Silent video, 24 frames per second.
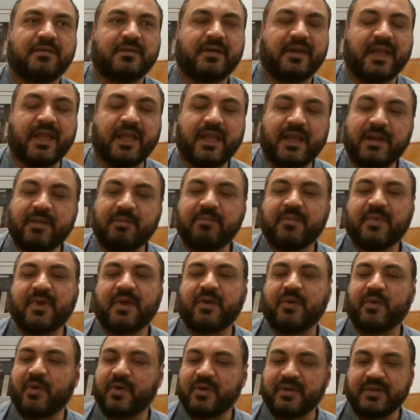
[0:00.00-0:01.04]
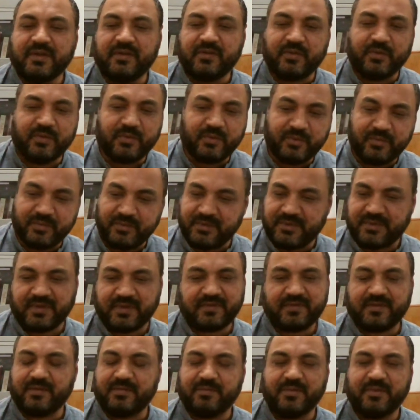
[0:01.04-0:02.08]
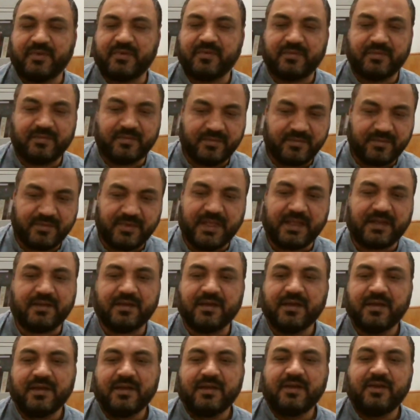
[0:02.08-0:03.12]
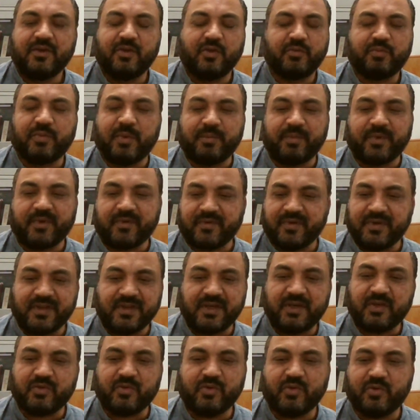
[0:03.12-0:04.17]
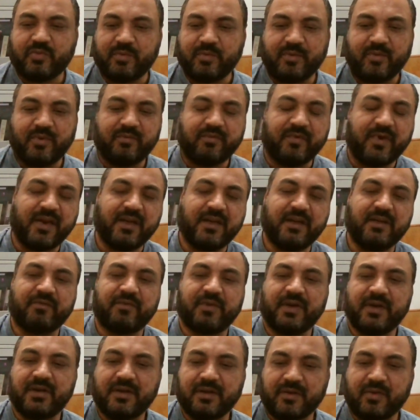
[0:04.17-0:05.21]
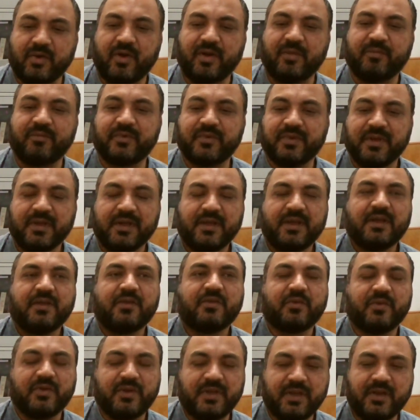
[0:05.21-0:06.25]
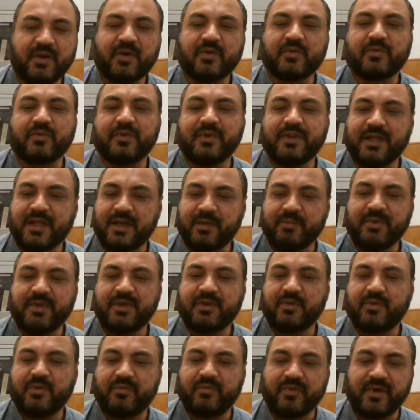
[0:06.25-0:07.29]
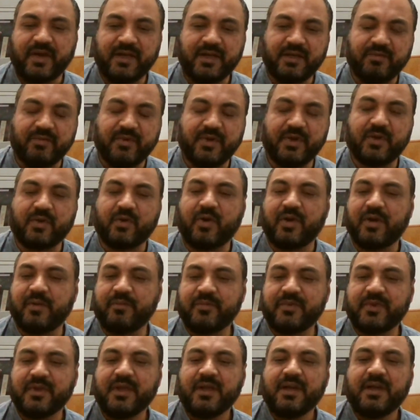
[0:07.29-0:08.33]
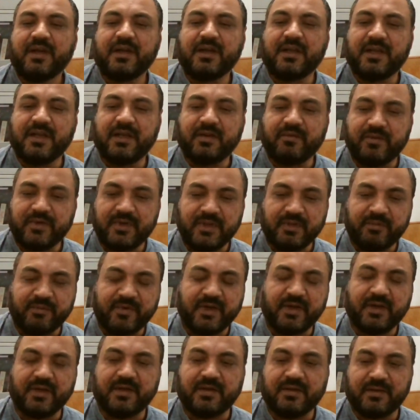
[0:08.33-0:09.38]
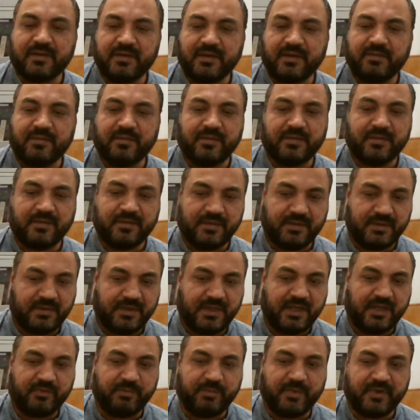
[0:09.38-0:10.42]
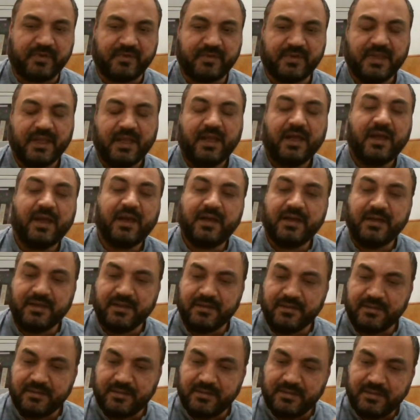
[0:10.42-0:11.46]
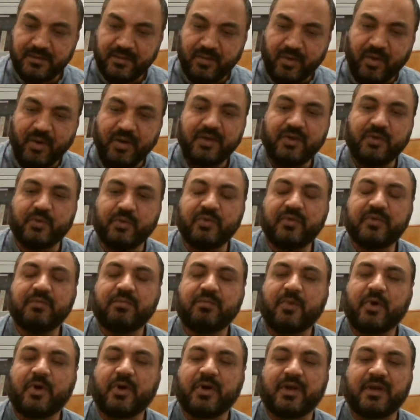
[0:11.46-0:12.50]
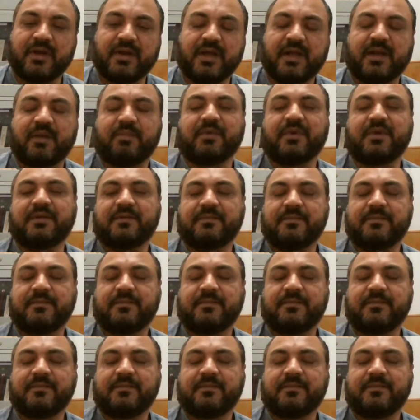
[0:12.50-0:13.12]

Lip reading: game and all these, just like newspapers. In English newspaper you find different columns. So here also in Arabic you will find different columns dealing with different aspects, and all use modern Arabic.